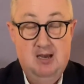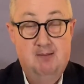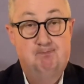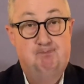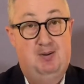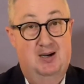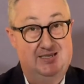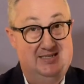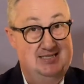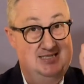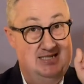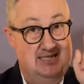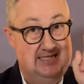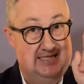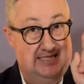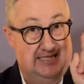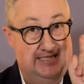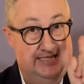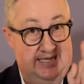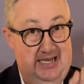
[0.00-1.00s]
But to
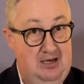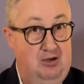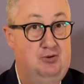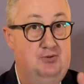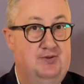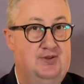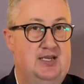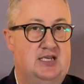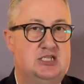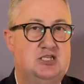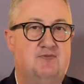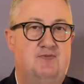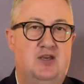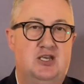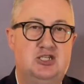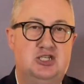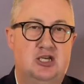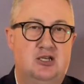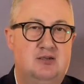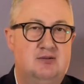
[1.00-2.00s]
sell this
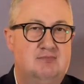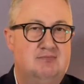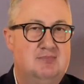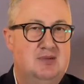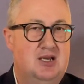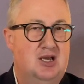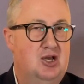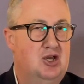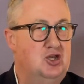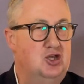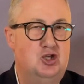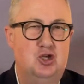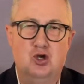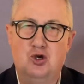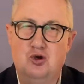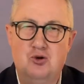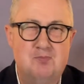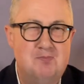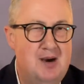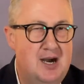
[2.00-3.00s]
vision,
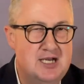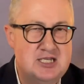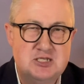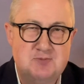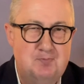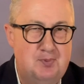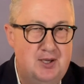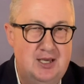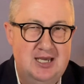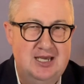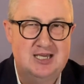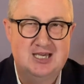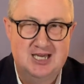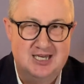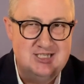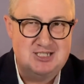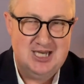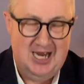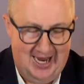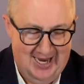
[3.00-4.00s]
you must be
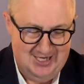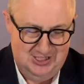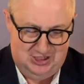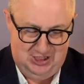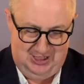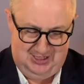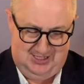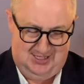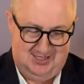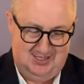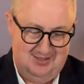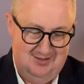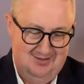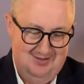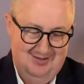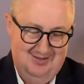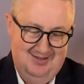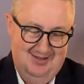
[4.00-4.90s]
contagious.